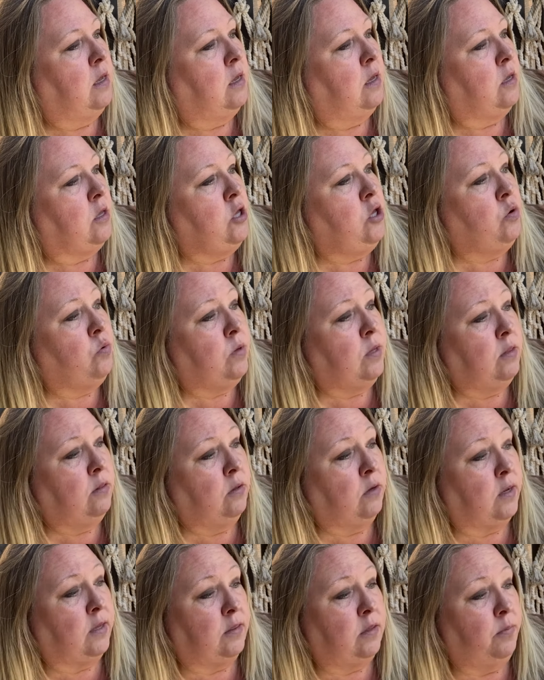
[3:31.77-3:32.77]
"You can
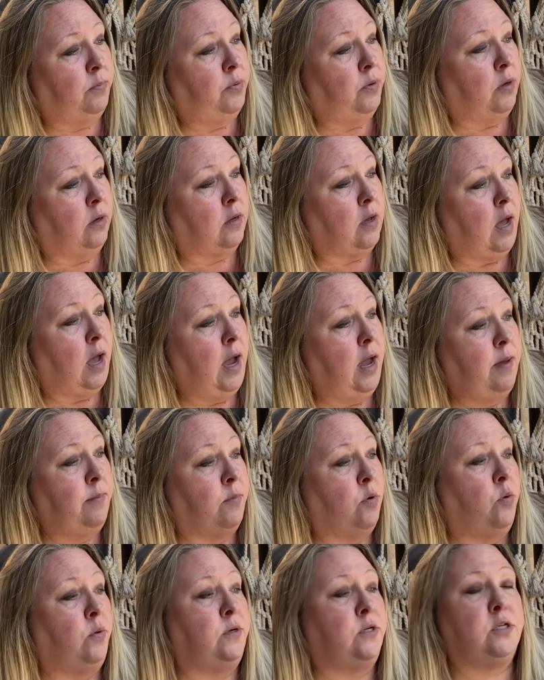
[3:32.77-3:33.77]
look at the book. I am
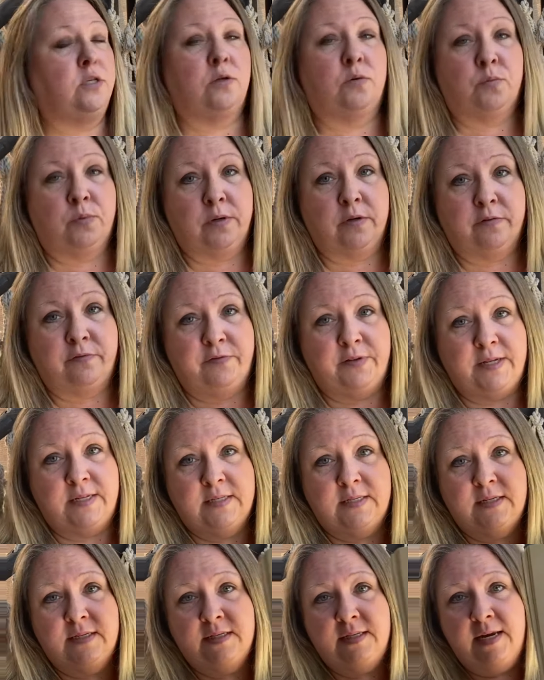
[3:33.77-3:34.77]
going to the real
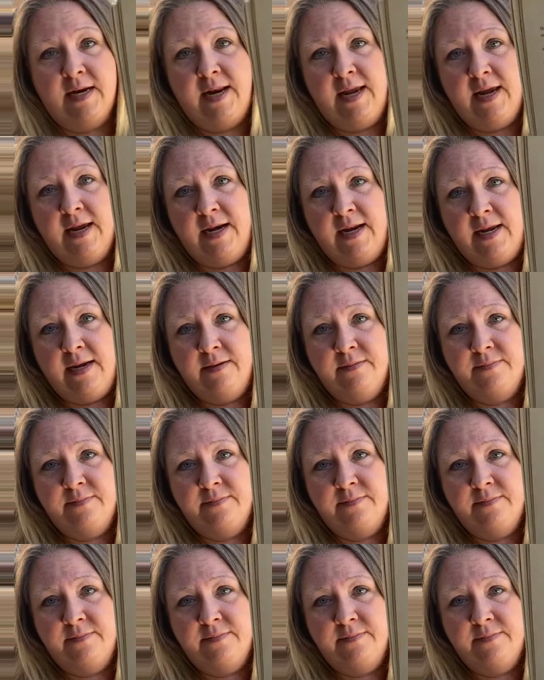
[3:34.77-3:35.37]
feast," said Annie.